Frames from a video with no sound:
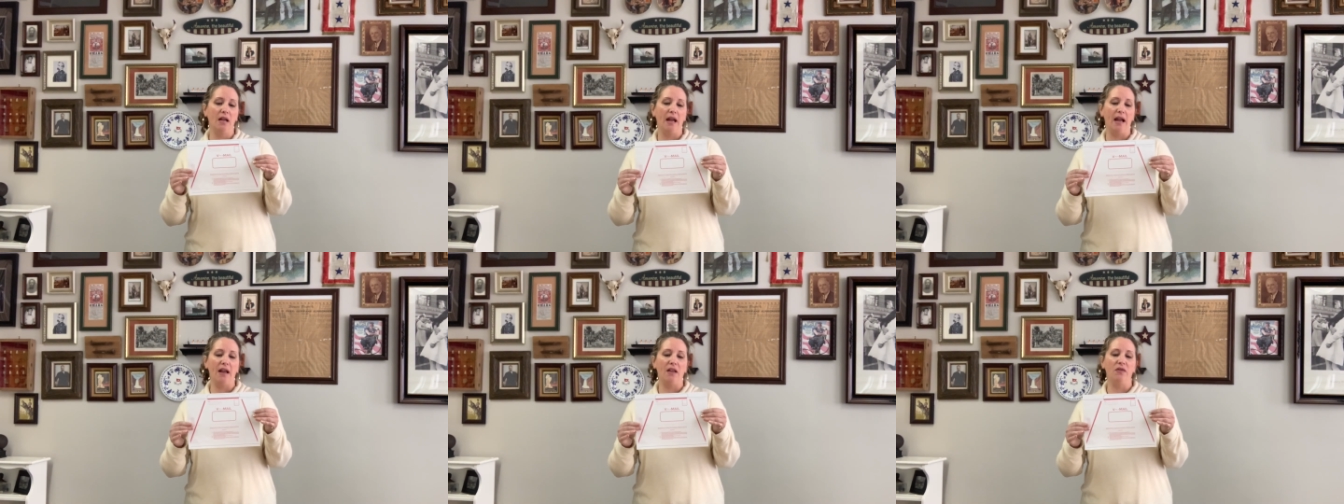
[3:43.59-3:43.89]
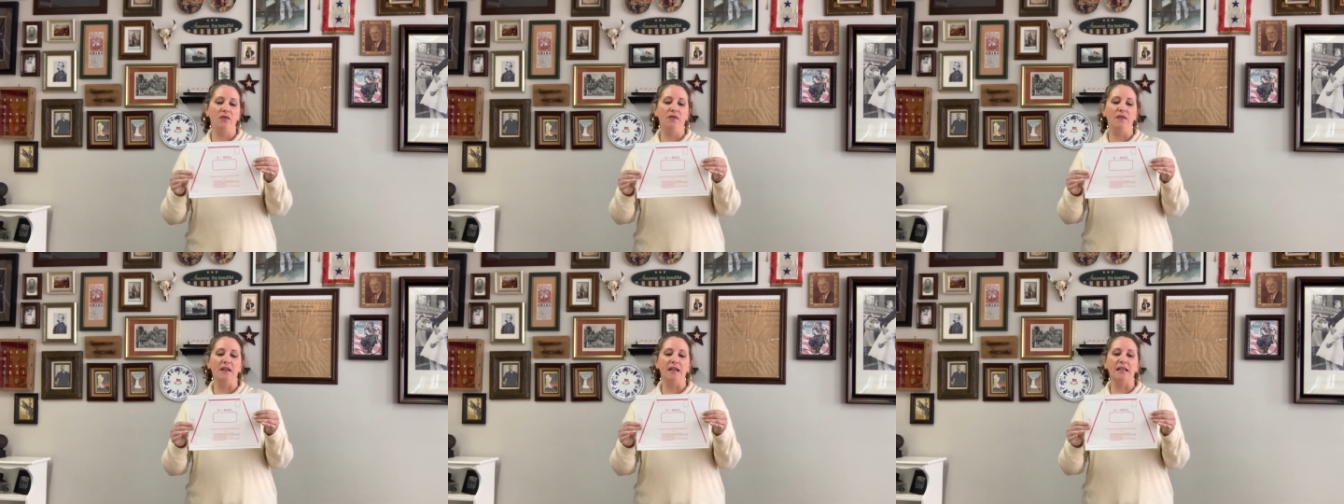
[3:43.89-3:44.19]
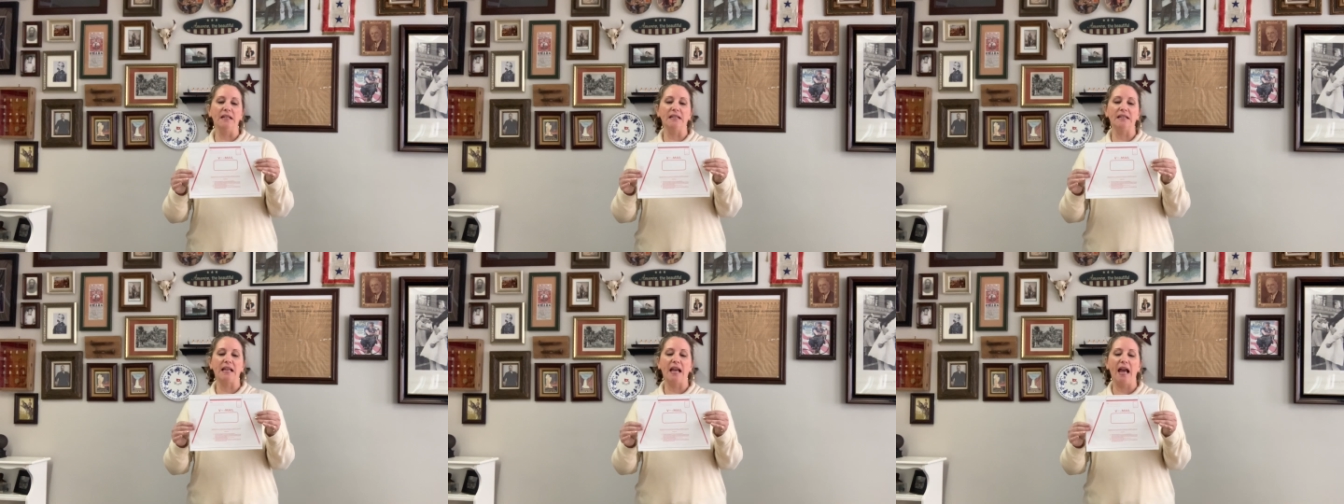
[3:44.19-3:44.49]
and
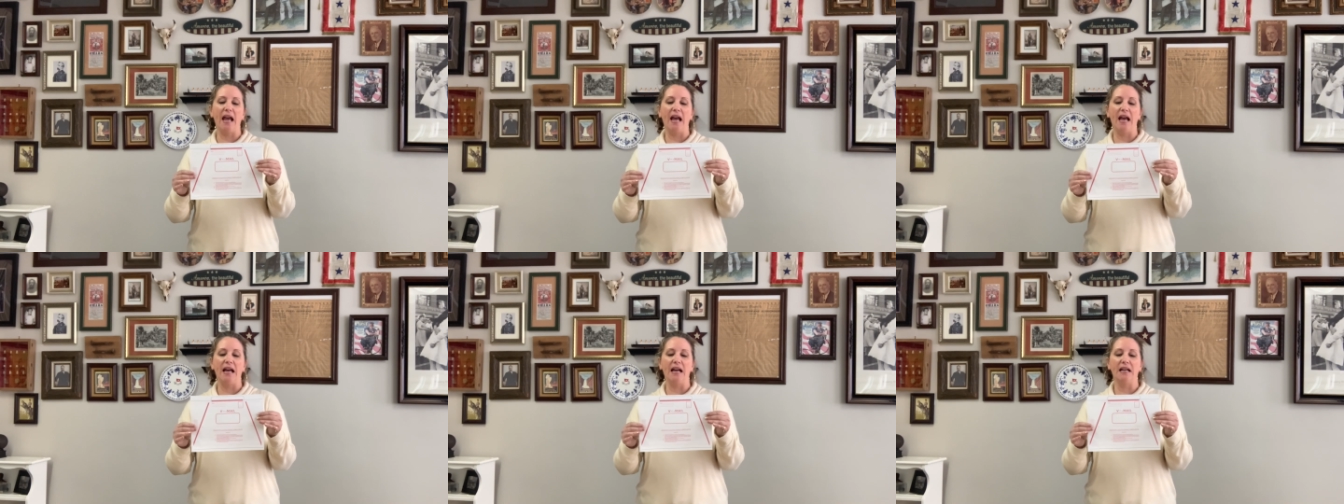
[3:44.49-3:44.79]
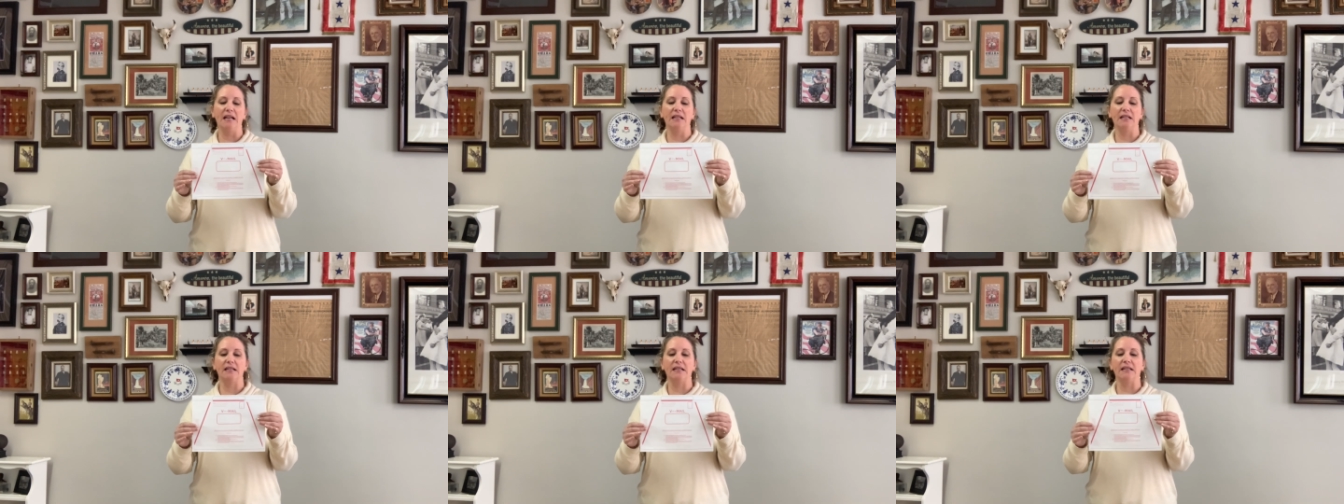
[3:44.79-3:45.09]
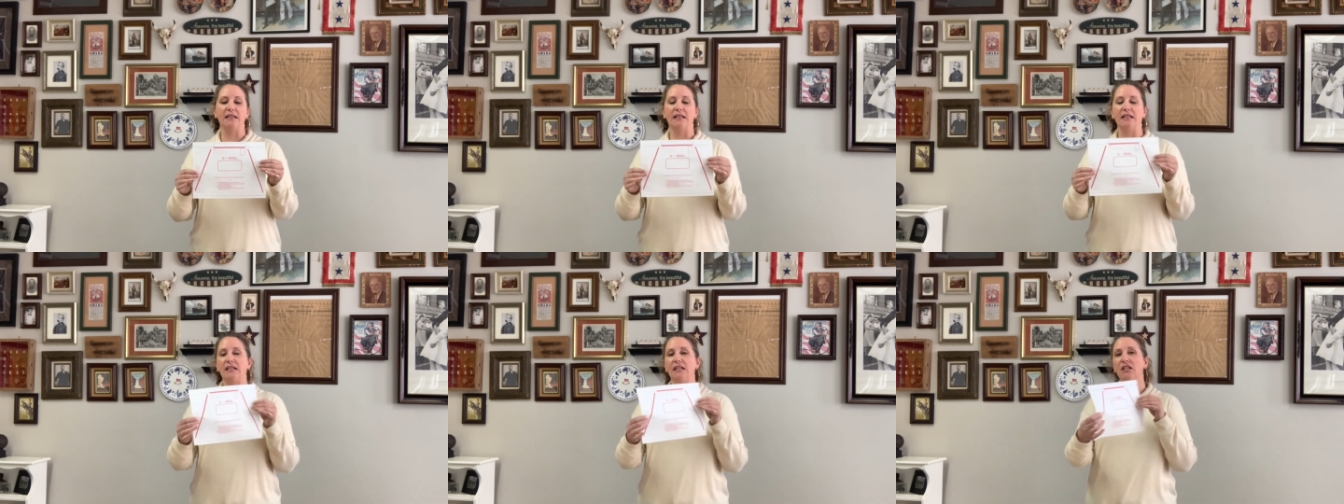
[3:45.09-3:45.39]
this
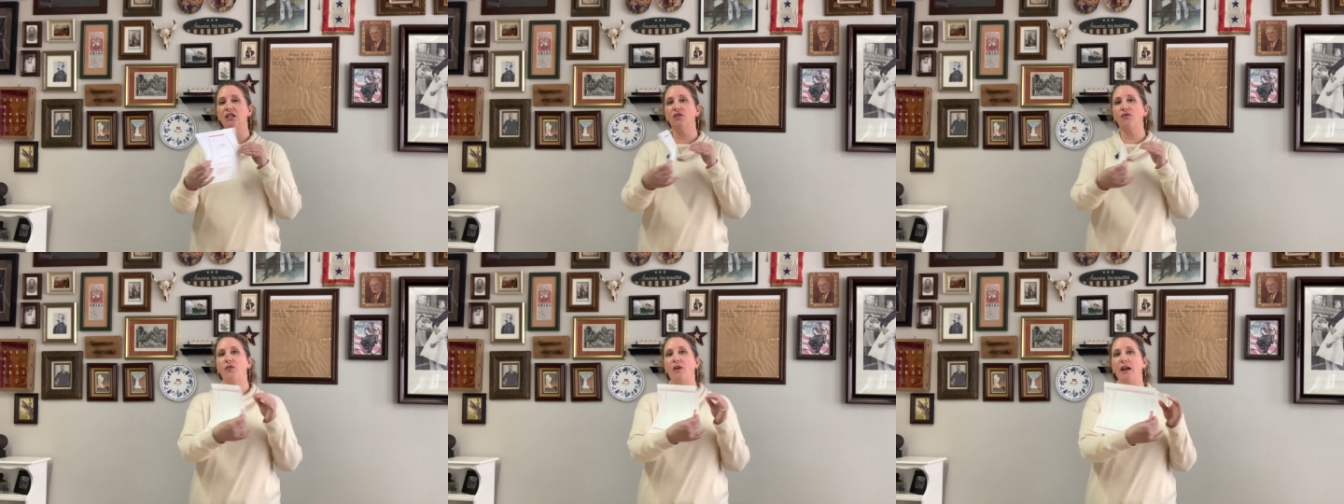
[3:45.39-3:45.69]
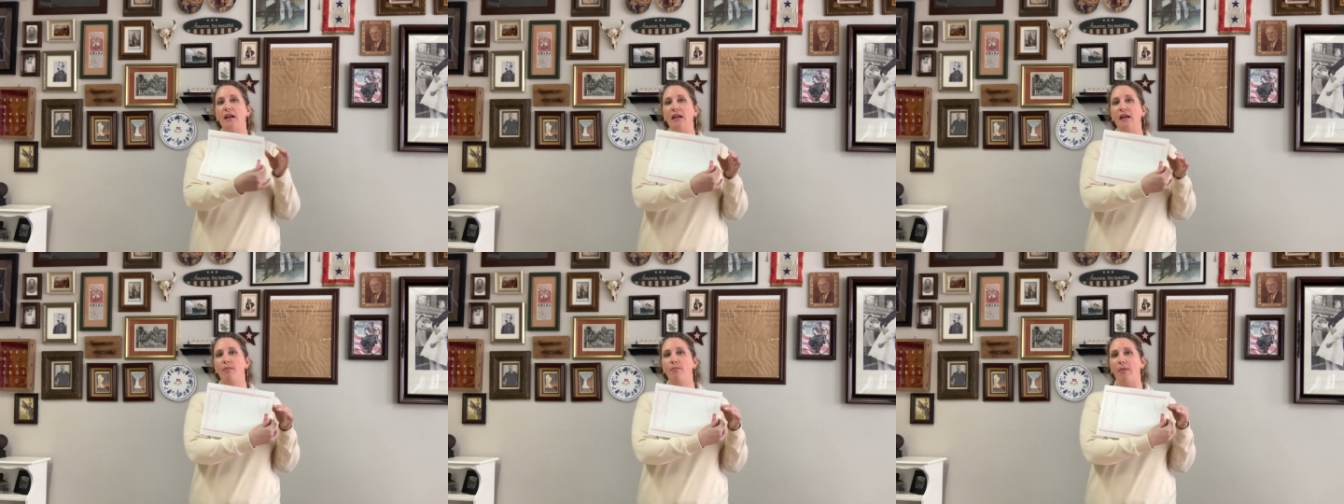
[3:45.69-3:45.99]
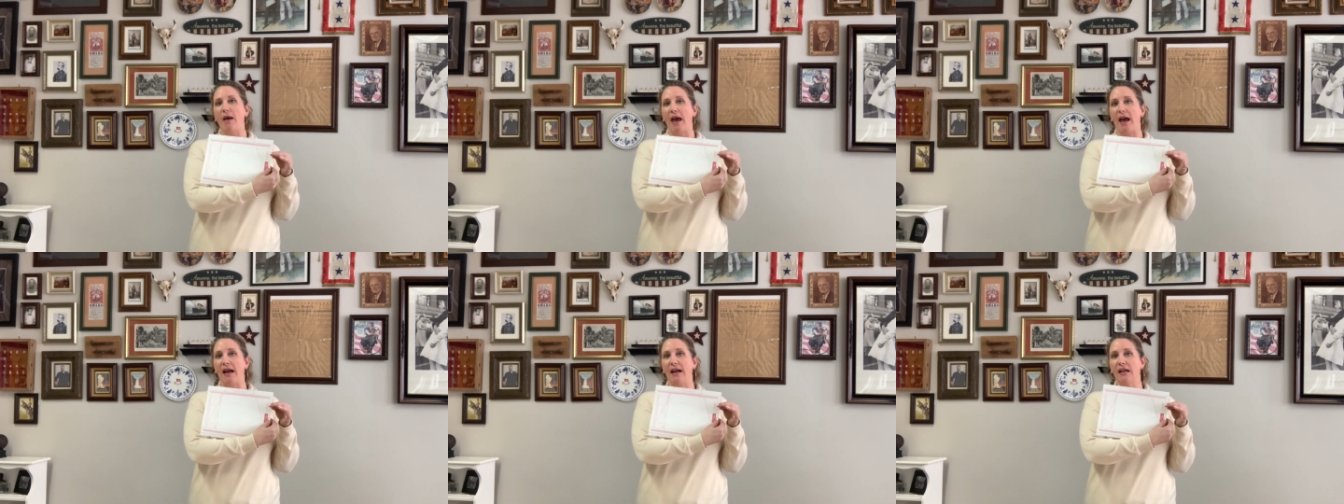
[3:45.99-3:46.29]
is front and
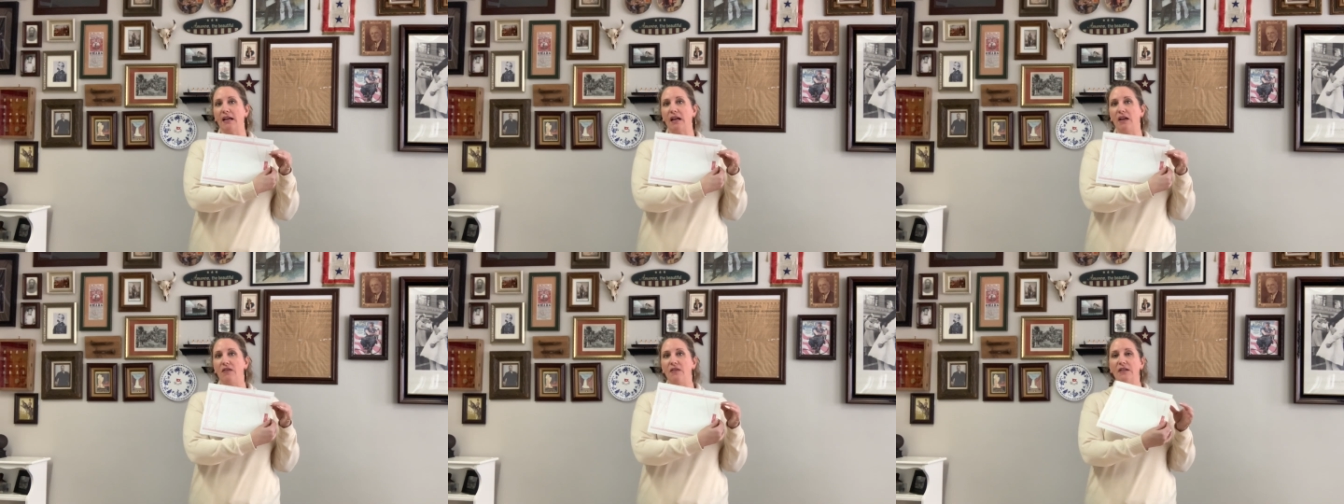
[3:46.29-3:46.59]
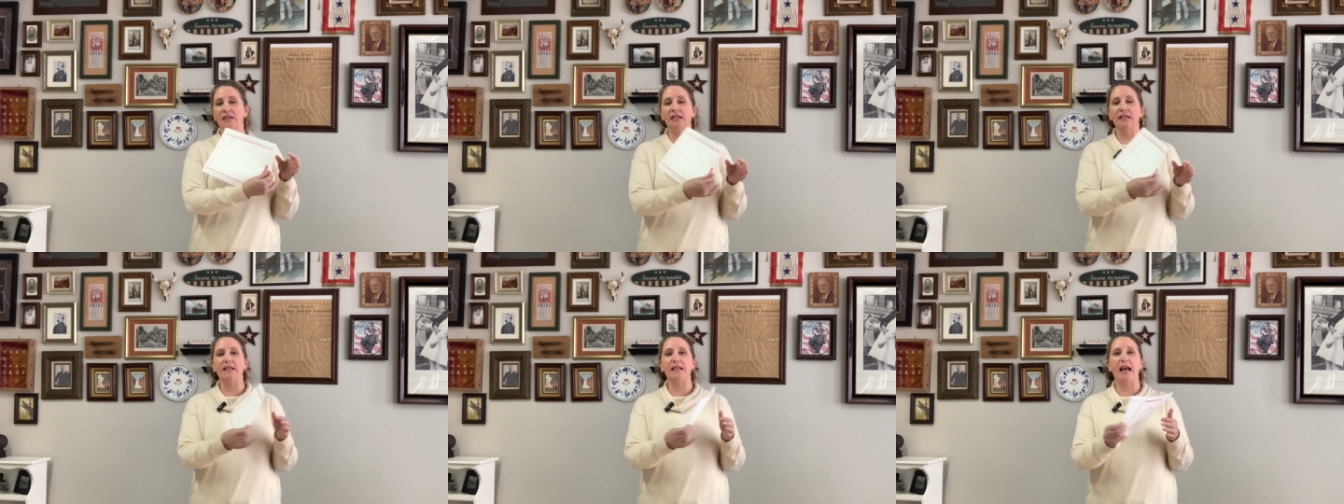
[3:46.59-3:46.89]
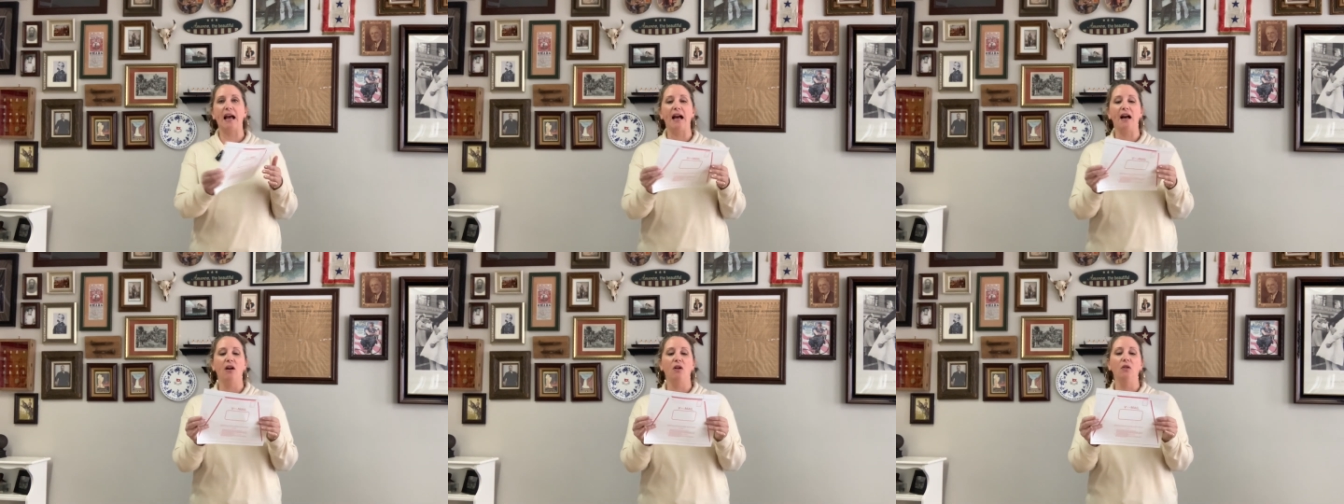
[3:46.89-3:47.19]
back, and this is
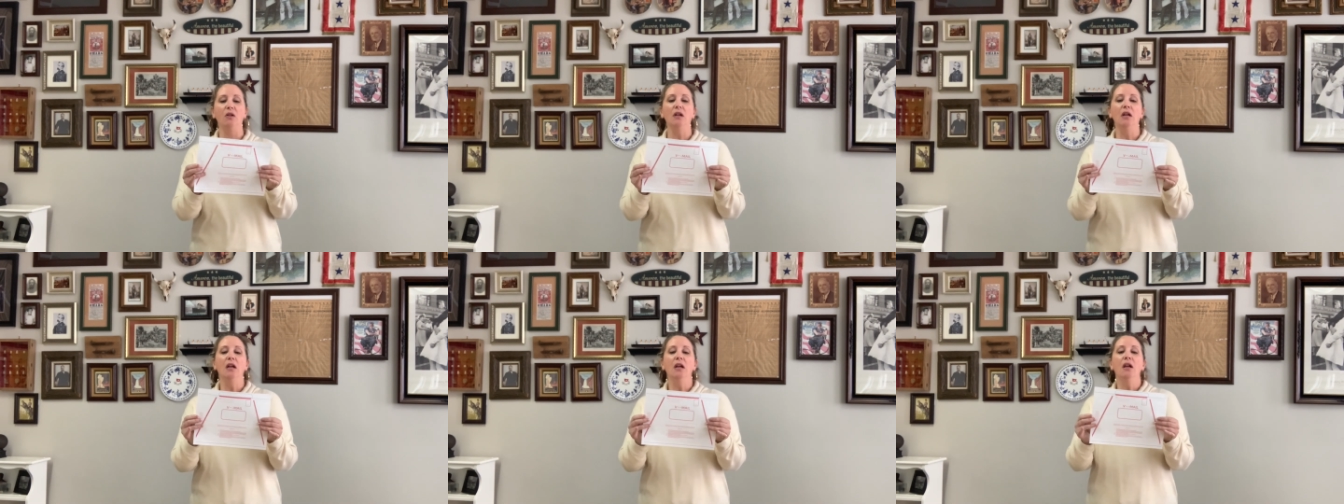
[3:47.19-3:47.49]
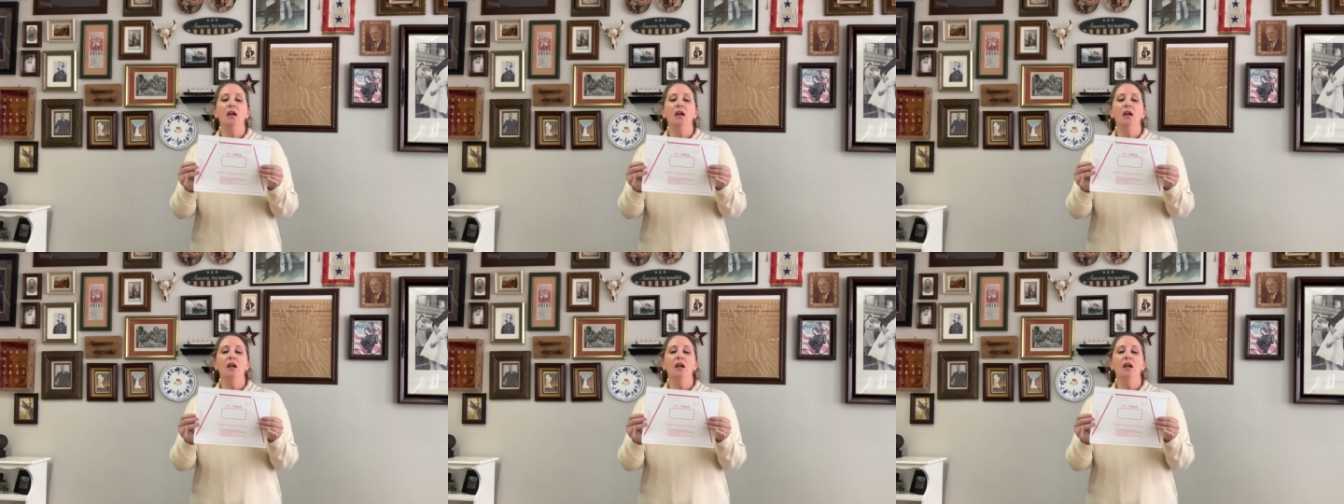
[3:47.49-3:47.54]
how